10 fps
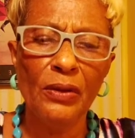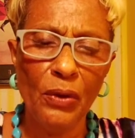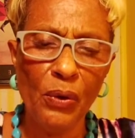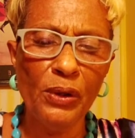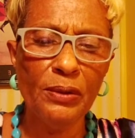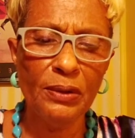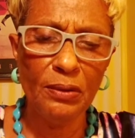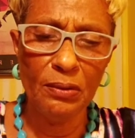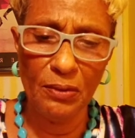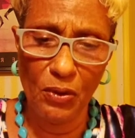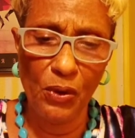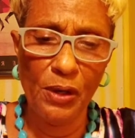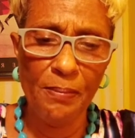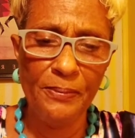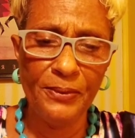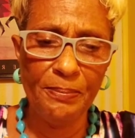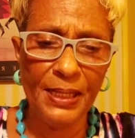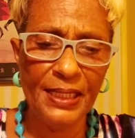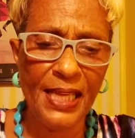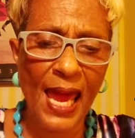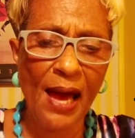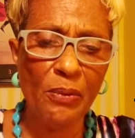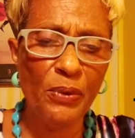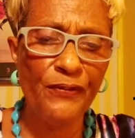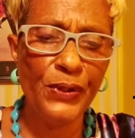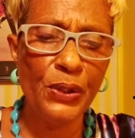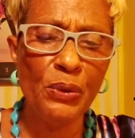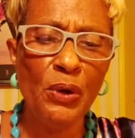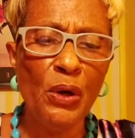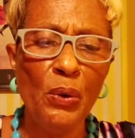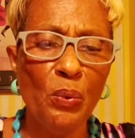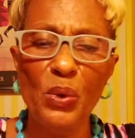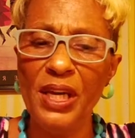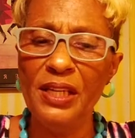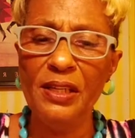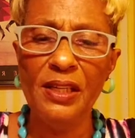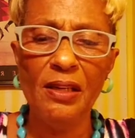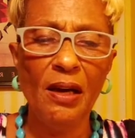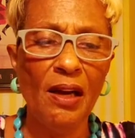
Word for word: Going, gonna be down with you when